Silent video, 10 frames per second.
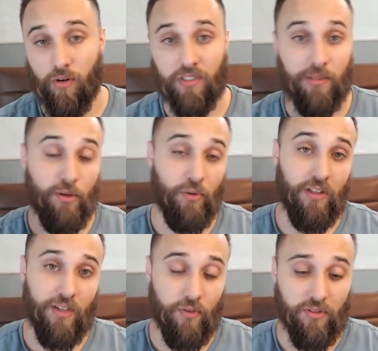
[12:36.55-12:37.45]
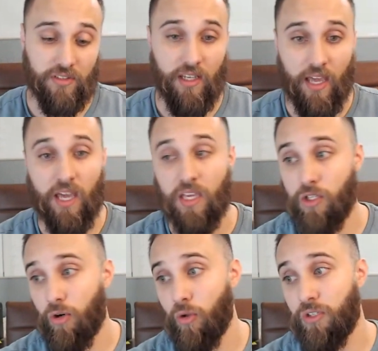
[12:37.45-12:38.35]
It's going to be really difficult to say, hey,
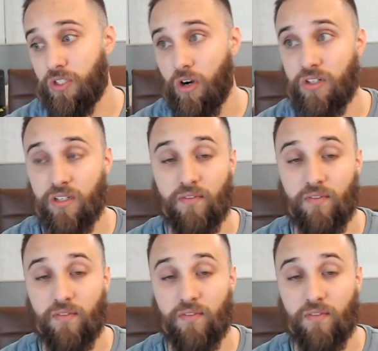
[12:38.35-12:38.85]
you're only charging